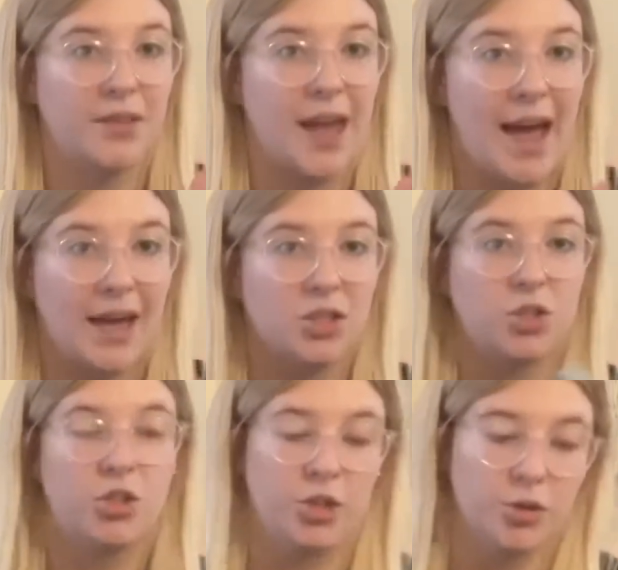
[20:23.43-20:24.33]
the
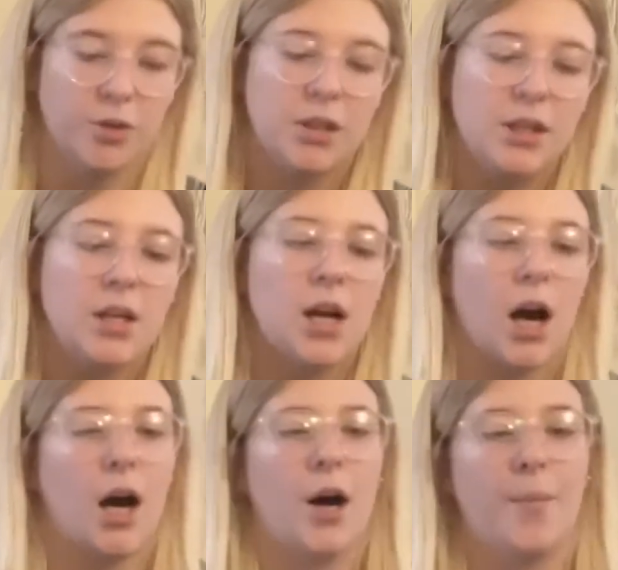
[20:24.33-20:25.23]
hatch too.
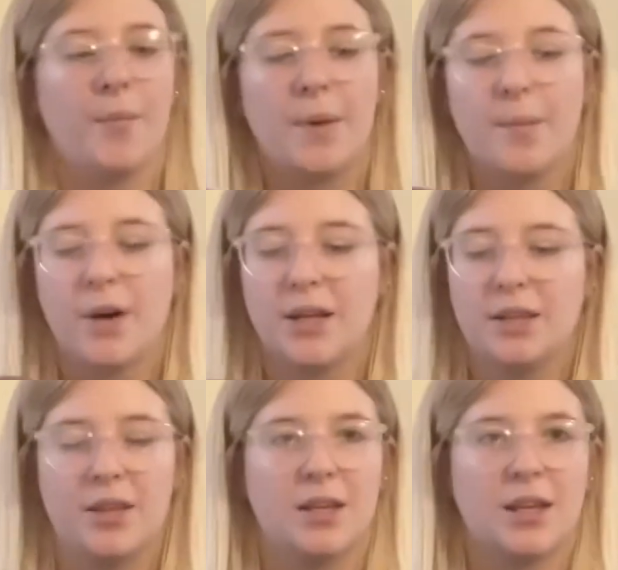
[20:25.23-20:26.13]
But
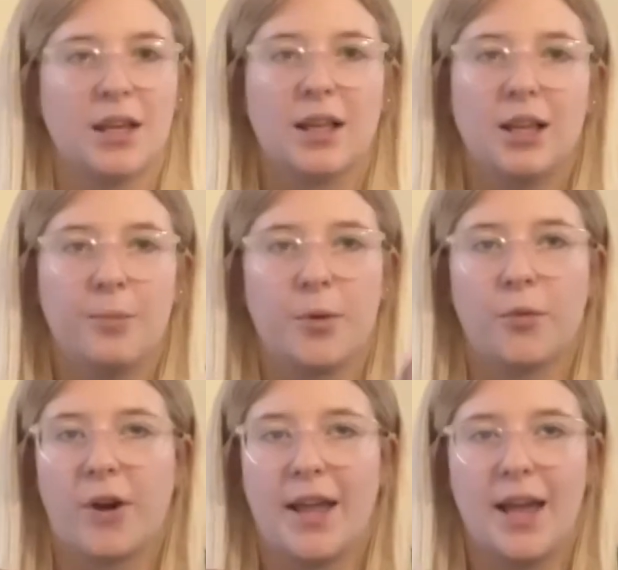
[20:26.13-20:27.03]
they can clip
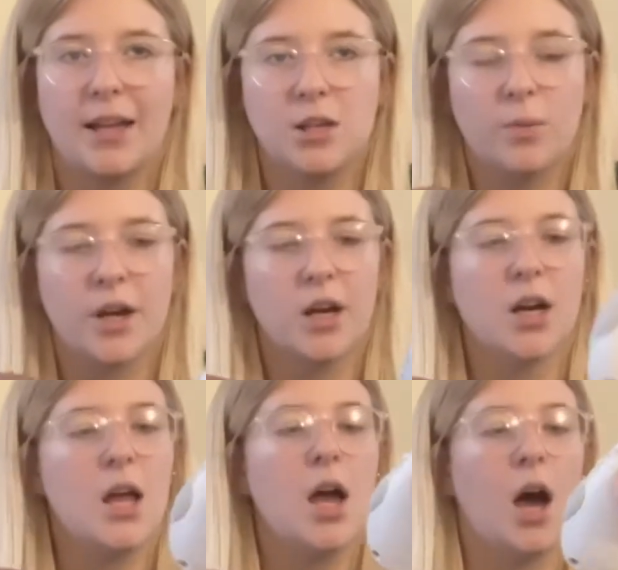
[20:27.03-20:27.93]
right anywhere.
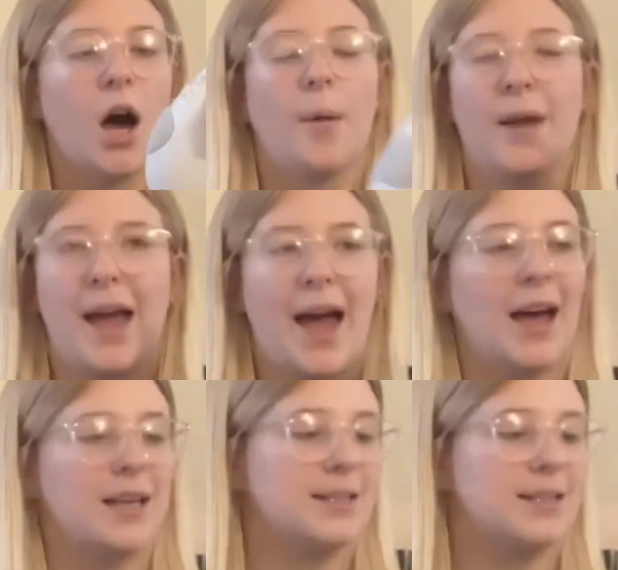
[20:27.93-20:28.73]
It has